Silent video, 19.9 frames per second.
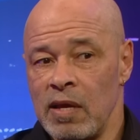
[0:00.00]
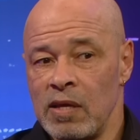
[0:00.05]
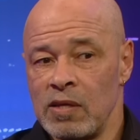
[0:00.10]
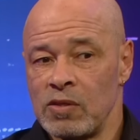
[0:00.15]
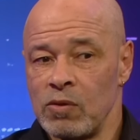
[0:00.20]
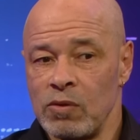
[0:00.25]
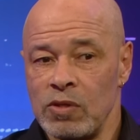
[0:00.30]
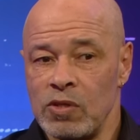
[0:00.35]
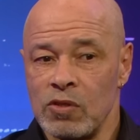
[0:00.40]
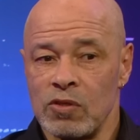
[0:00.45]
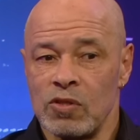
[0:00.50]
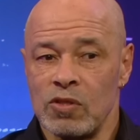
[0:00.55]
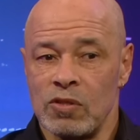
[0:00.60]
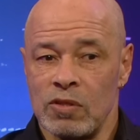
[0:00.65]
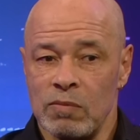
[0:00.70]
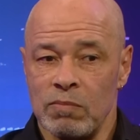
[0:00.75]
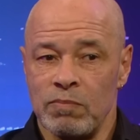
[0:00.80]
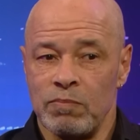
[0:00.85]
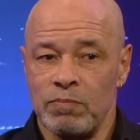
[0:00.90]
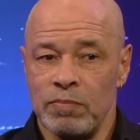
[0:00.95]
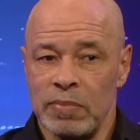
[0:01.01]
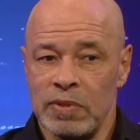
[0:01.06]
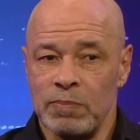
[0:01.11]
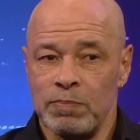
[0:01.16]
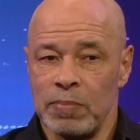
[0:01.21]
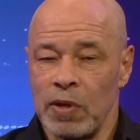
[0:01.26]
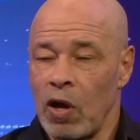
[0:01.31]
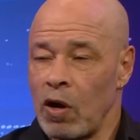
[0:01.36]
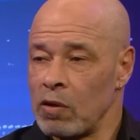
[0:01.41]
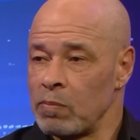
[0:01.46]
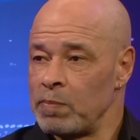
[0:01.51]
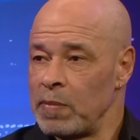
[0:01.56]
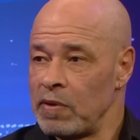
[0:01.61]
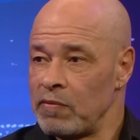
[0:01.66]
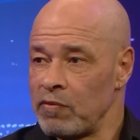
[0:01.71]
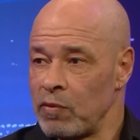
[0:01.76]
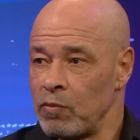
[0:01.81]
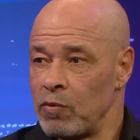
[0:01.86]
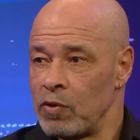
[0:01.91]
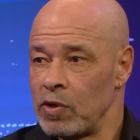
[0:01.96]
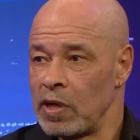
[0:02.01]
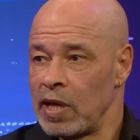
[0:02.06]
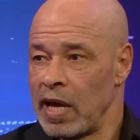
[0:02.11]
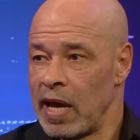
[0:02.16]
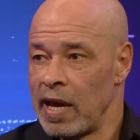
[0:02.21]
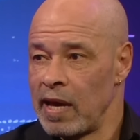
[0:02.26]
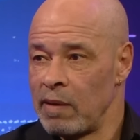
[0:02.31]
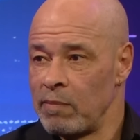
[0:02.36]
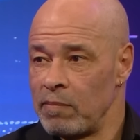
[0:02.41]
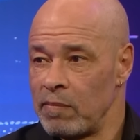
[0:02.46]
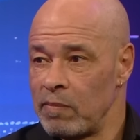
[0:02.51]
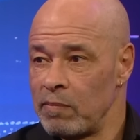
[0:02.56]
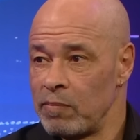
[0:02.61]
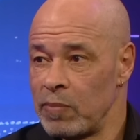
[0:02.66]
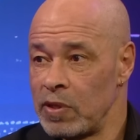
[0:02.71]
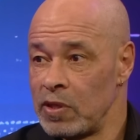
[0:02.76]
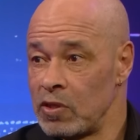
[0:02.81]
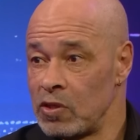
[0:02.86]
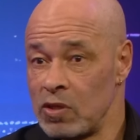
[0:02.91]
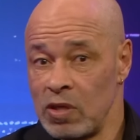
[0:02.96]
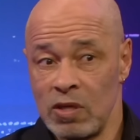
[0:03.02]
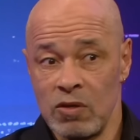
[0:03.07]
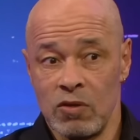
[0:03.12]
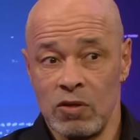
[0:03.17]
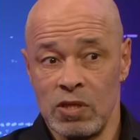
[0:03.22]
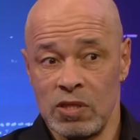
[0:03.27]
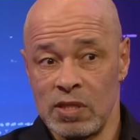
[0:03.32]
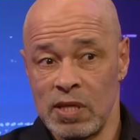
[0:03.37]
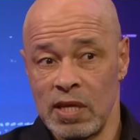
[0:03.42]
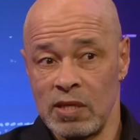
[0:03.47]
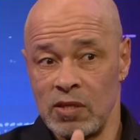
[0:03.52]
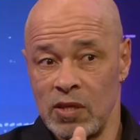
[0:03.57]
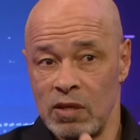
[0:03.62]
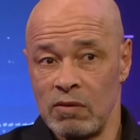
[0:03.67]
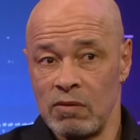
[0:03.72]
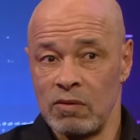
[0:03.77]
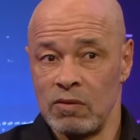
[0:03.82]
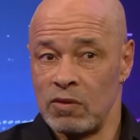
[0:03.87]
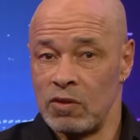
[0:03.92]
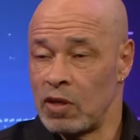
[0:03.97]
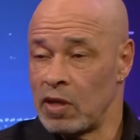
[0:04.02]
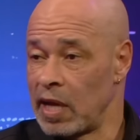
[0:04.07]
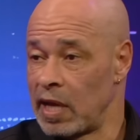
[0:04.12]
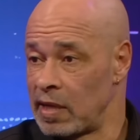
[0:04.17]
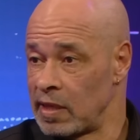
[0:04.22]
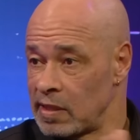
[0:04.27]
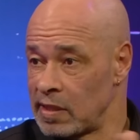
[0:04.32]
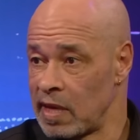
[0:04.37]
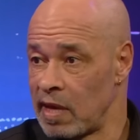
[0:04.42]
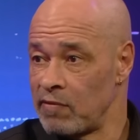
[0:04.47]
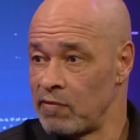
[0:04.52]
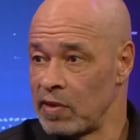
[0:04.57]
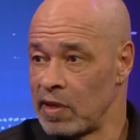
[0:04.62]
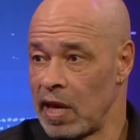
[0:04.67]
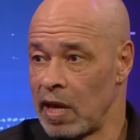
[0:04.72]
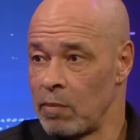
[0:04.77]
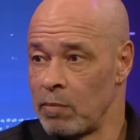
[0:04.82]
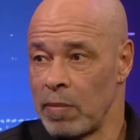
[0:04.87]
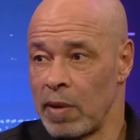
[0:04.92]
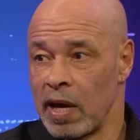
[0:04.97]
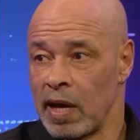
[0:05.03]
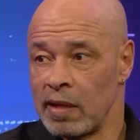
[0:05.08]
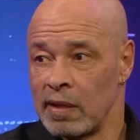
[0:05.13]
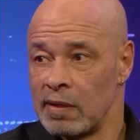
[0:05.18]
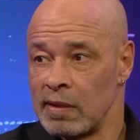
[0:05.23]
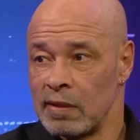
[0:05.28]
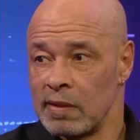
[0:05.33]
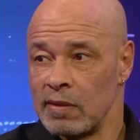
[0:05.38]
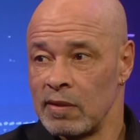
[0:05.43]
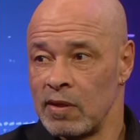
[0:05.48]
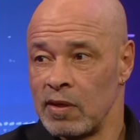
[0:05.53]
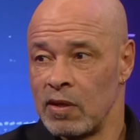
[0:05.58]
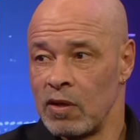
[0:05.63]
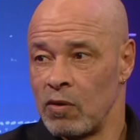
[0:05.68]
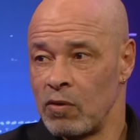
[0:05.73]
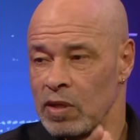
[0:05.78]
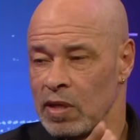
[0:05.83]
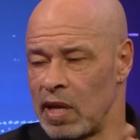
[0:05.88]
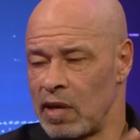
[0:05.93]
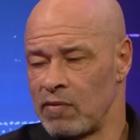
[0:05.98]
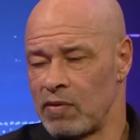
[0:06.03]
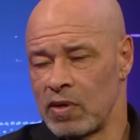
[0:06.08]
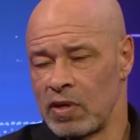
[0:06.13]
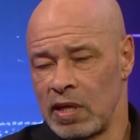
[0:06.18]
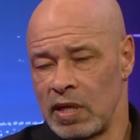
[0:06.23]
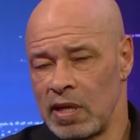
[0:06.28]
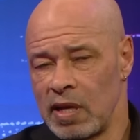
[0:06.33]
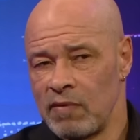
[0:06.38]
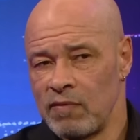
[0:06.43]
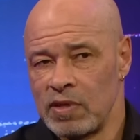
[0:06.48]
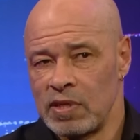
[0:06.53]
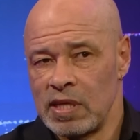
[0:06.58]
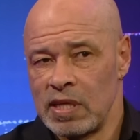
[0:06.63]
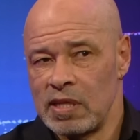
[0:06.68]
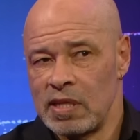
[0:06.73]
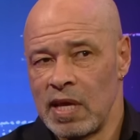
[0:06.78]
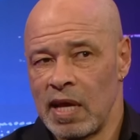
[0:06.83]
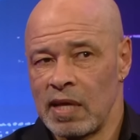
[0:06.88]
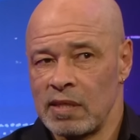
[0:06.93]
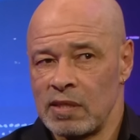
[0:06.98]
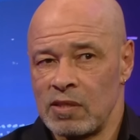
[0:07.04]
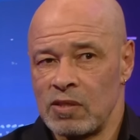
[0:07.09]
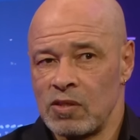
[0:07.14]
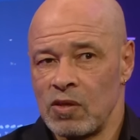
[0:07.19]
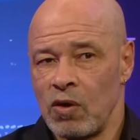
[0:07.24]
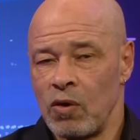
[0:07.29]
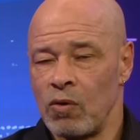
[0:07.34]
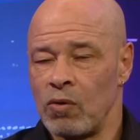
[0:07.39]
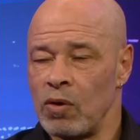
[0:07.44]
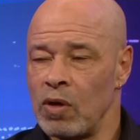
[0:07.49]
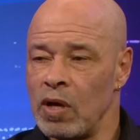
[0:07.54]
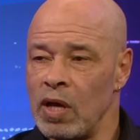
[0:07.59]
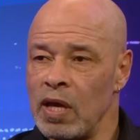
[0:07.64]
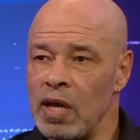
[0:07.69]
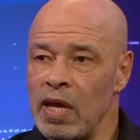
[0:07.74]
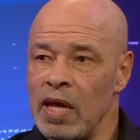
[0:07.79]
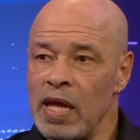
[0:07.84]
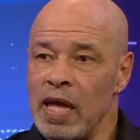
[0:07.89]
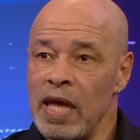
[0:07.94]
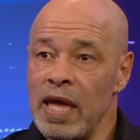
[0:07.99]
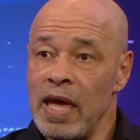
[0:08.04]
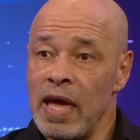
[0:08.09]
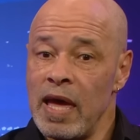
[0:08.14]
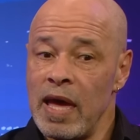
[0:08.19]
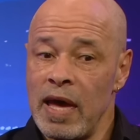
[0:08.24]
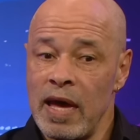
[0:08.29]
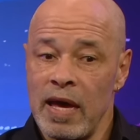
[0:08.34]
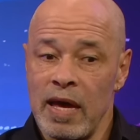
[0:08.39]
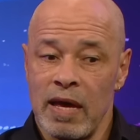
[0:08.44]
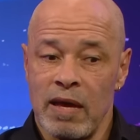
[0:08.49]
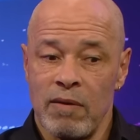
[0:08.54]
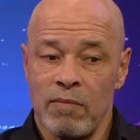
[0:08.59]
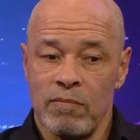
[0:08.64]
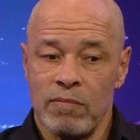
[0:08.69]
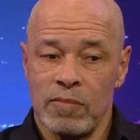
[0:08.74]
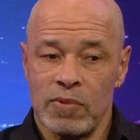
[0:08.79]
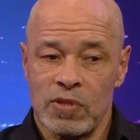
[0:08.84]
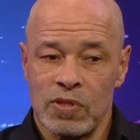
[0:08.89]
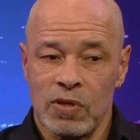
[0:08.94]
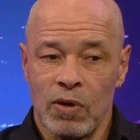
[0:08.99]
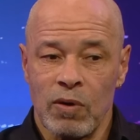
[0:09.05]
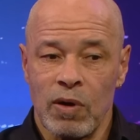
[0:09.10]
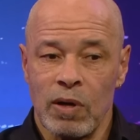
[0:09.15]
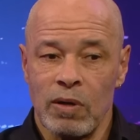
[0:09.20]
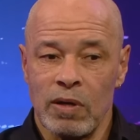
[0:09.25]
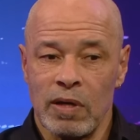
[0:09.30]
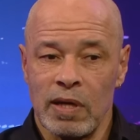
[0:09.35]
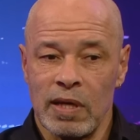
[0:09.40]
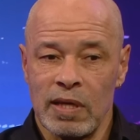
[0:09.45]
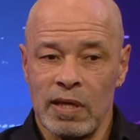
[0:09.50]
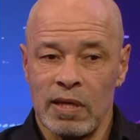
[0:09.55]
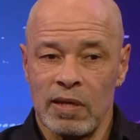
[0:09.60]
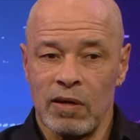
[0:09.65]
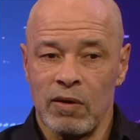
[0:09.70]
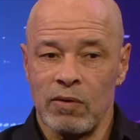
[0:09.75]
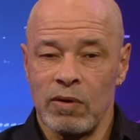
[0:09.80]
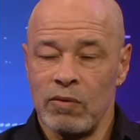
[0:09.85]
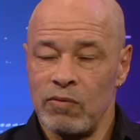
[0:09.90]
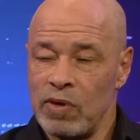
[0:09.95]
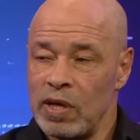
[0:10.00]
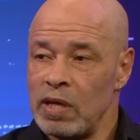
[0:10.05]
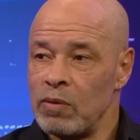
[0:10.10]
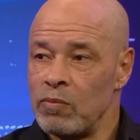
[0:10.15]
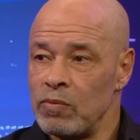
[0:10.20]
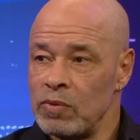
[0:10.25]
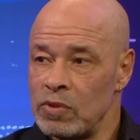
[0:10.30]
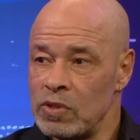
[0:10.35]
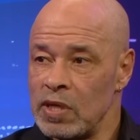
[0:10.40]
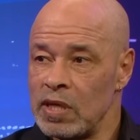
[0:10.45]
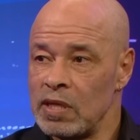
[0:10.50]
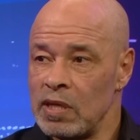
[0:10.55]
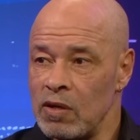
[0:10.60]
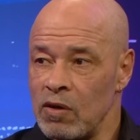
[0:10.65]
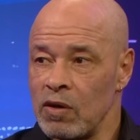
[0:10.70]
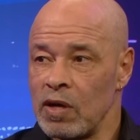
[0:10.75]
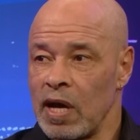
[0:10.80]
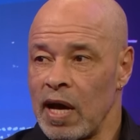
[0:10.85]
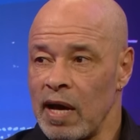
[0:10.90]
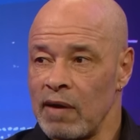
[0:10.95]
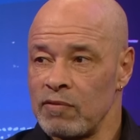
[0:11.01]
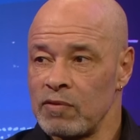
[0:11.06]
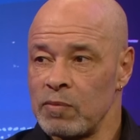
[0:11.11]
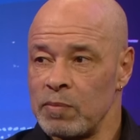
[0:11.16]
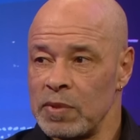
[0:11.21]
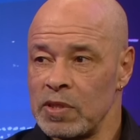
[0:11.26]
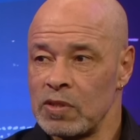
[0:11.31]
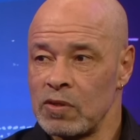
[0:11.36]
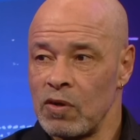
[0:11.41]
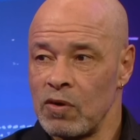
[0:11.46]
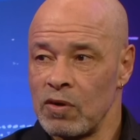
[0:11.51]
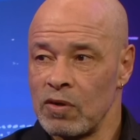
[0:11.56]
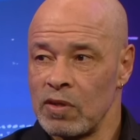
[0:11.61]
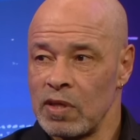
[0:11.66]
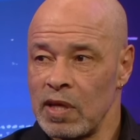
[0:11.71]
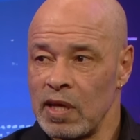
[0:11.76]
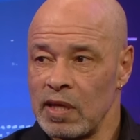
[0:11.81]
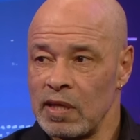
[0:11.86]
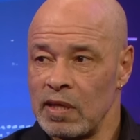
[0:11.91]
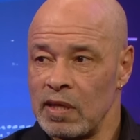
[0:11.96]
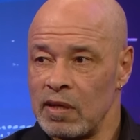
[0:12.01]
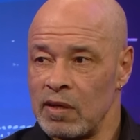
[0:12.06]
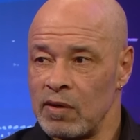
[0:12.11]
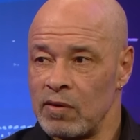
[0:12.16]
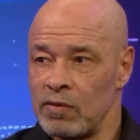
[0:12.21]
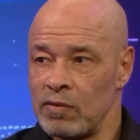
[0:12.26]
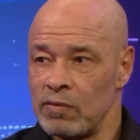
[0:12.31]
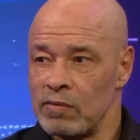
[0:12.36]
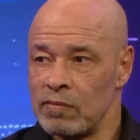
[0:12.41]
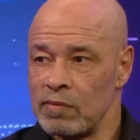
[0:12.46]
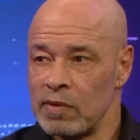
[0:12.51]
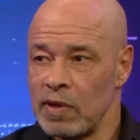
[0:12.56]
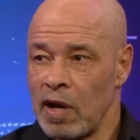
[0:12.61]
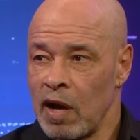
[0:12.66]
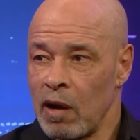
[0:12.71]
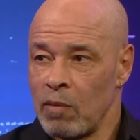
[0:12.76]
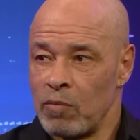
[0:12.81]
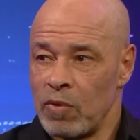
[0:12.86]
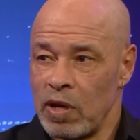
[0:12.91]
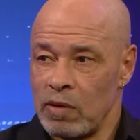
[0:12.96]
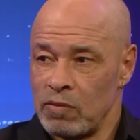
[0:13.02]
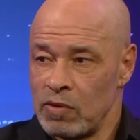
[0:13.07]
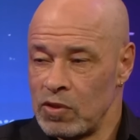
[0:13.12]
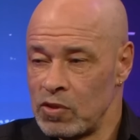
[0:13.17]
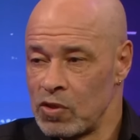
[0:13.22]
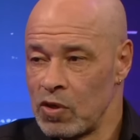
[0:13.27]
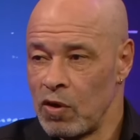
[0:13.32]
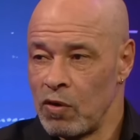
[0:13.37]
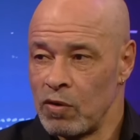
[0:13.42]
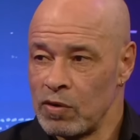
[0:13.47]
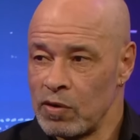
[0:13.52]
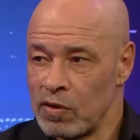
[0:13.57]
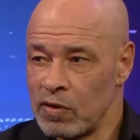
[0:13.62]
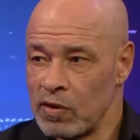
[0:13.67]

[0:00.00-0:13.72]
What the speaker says: So he just blocked me for one game. But he could have said, you're getting a 7-game ban. You know, he never did that. So he really did look after me, sort of thing, you know, arm around the shoulder